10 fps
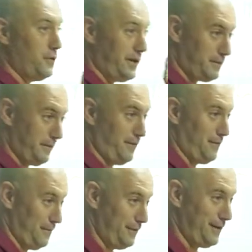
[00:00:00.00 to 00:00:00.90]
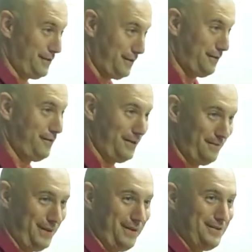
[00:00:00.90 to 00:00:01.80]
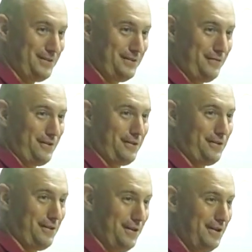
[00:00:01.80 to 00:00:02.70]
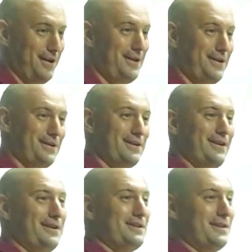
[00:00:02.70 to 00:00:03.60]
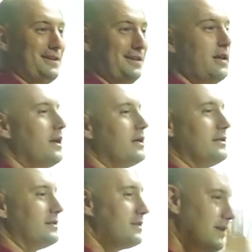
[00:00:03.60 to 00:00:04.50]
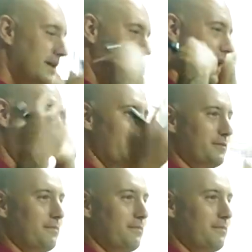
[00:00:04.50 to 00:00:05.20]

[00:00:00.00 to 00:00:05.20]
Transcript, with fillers: two weeks before moving to the Philippines for a year in because uh, I was